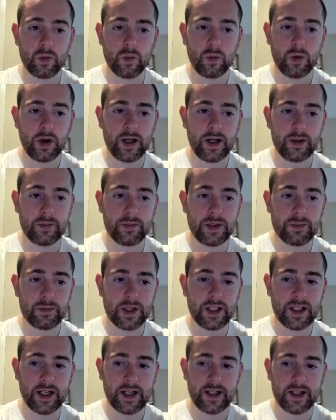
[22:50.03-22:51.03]
what I mean
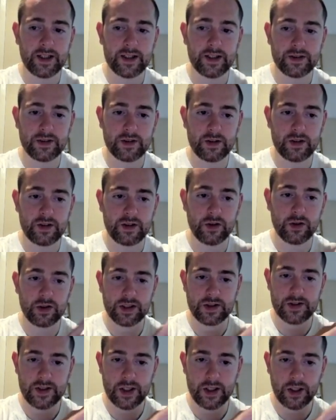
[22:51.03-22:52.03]
by that is you
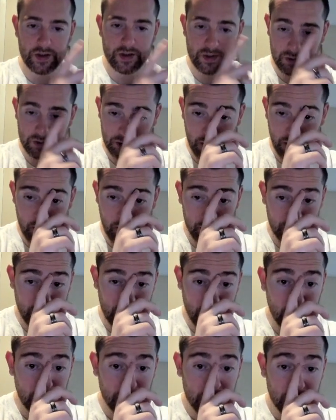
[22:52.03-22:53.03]
can see our subscriber
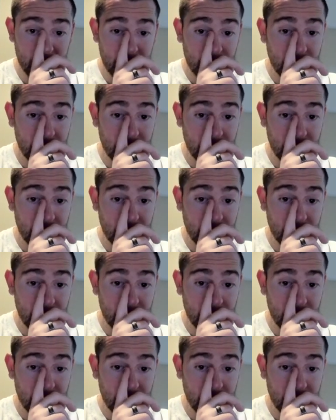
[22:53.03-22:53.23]
count.